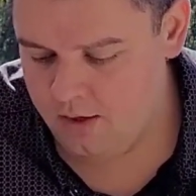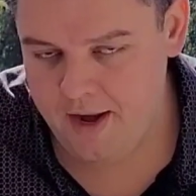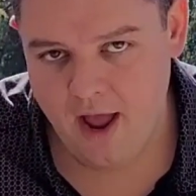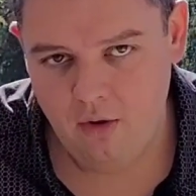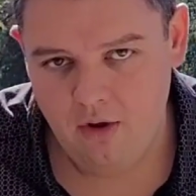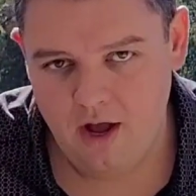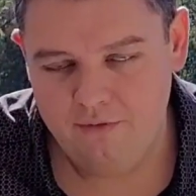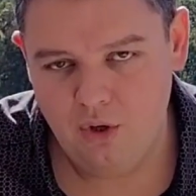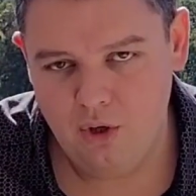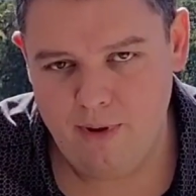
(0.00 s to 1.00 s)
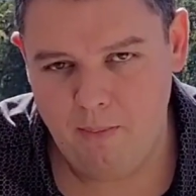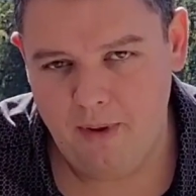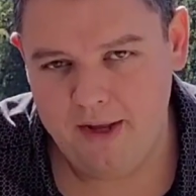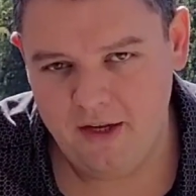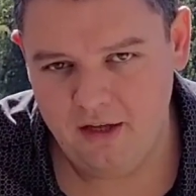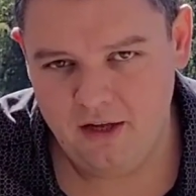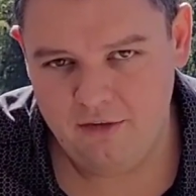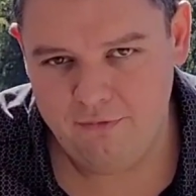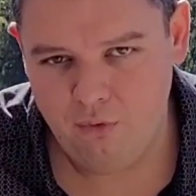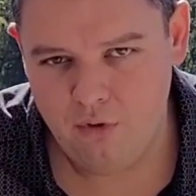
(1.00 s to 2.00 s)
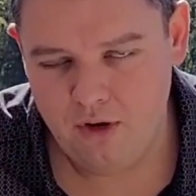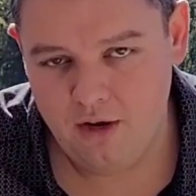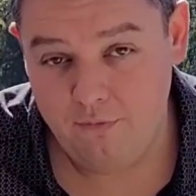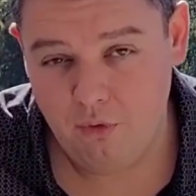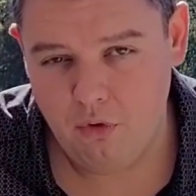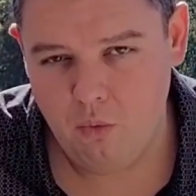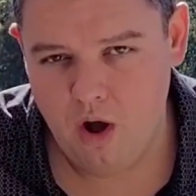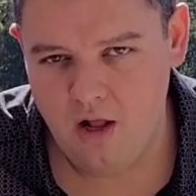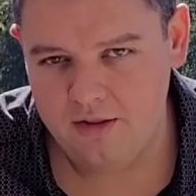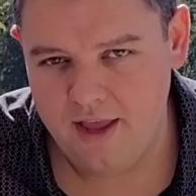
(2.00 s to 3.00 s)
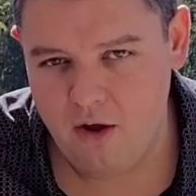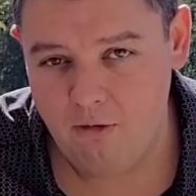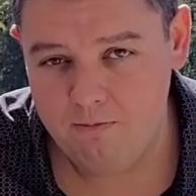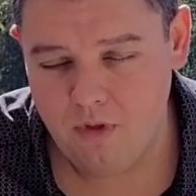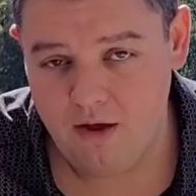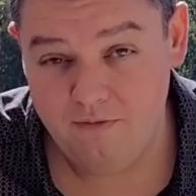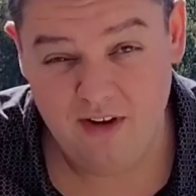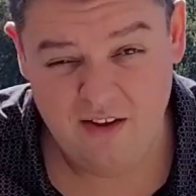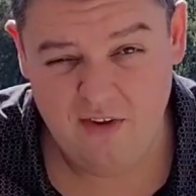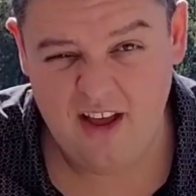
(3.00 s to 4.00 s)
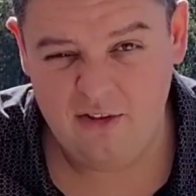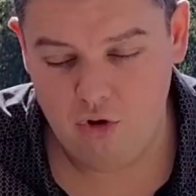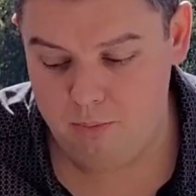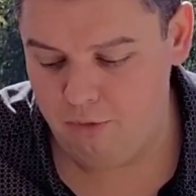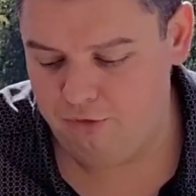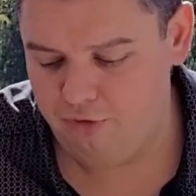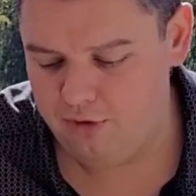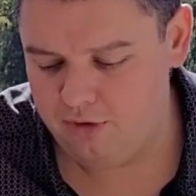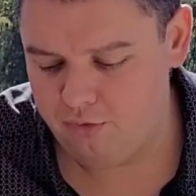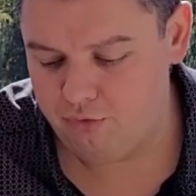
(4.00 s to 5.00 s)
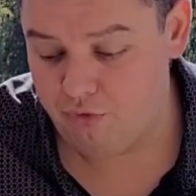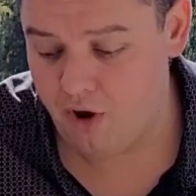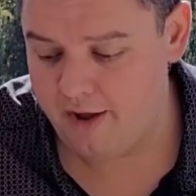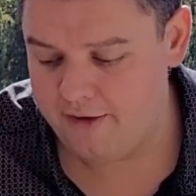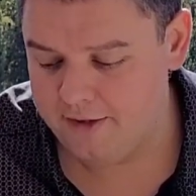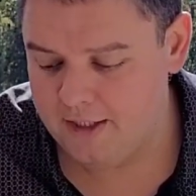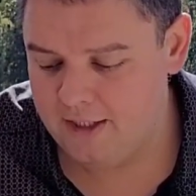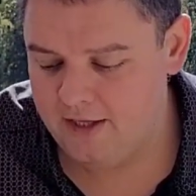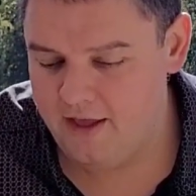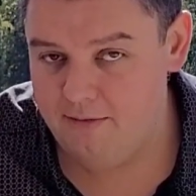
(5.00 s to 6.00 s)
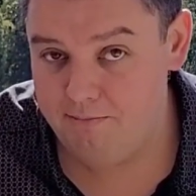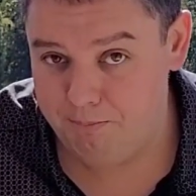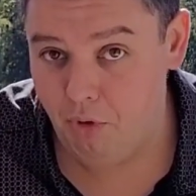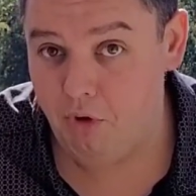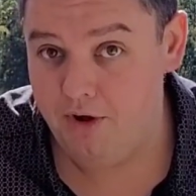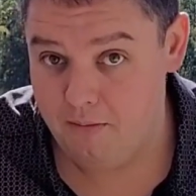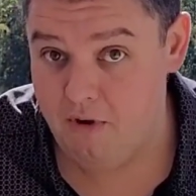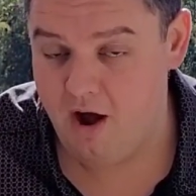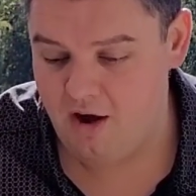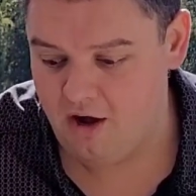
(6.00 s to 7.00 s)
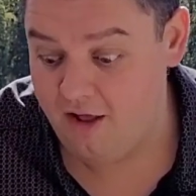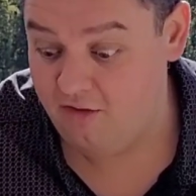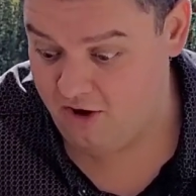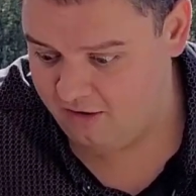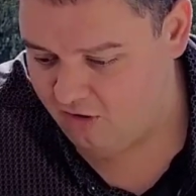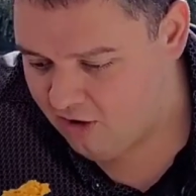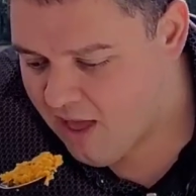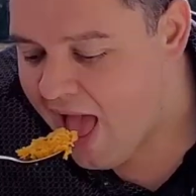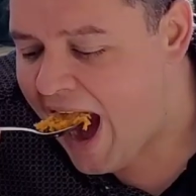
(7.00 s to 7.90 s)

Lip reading: Now, I've known about paella for a while now. I've never had the opportunity to try it, and boy, am I glad that I did.